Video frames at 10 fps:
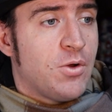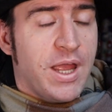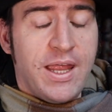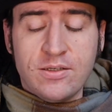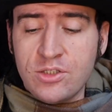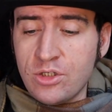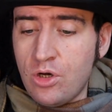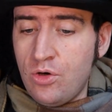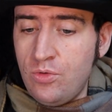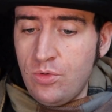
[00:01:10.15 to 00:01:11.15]
Okay,
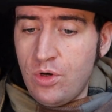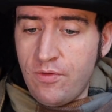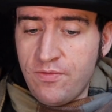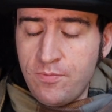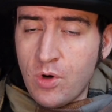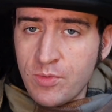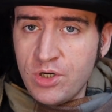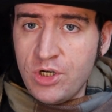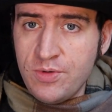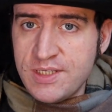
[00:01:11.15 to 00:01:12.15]
so what I'm
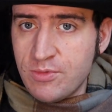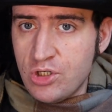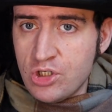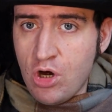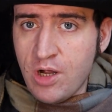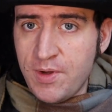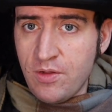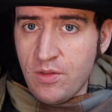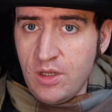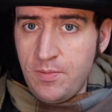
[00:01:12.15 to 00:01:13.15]
going to do is I'm going to talk
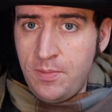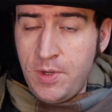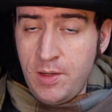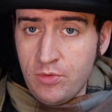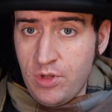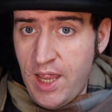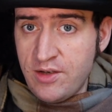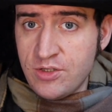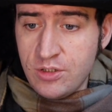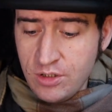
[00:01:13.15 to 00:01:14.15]
about the people that
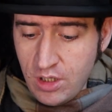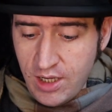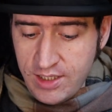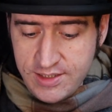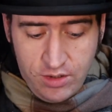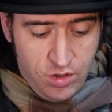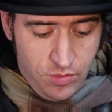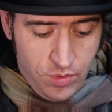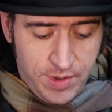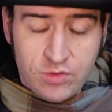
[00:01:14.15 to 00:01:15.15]
entered and tell
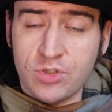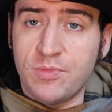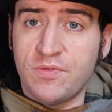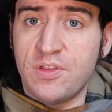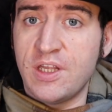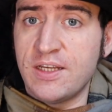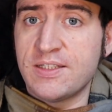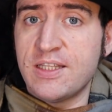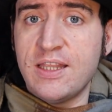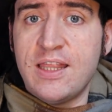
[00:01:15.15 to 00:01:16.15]
you about some of the
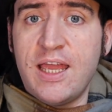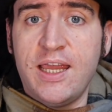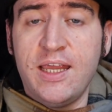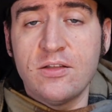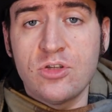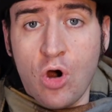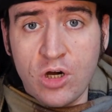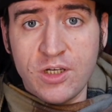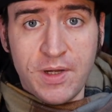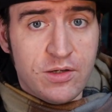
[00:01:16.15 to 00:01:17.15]
things that they
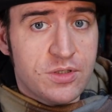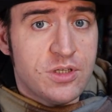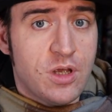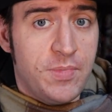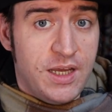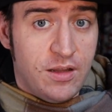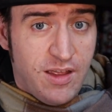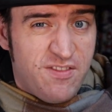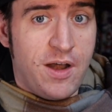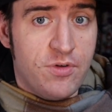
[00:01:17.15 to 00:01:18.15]
talked about being
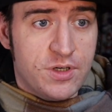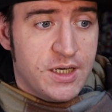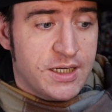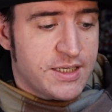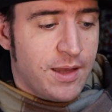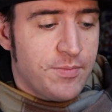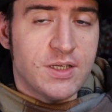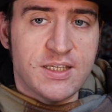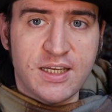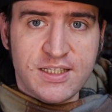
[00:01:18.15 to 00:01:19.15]
their favorite in Inkscape,
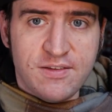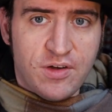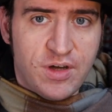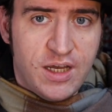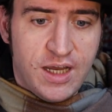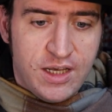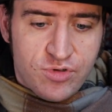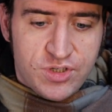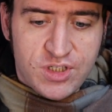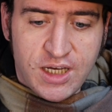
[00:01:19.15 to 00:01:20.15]
because I think it's a very
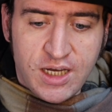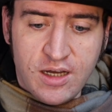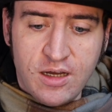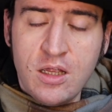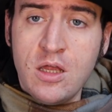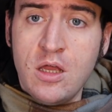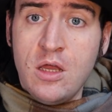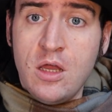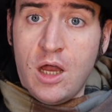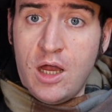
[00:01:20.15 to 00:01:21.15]
interesting
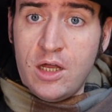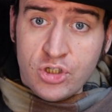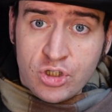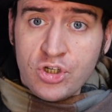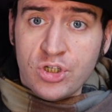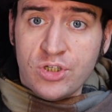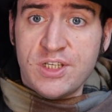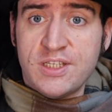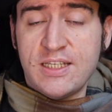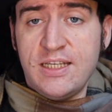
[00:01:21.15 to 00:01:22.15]
discussion
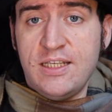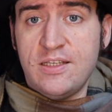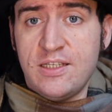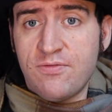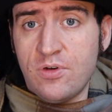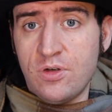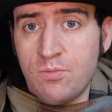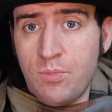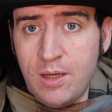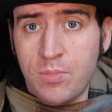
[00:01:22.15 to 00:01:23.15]
to see the
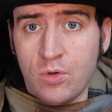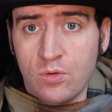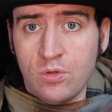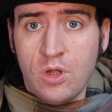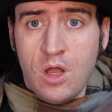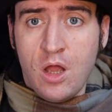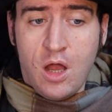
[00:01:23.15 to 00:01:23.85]
different people,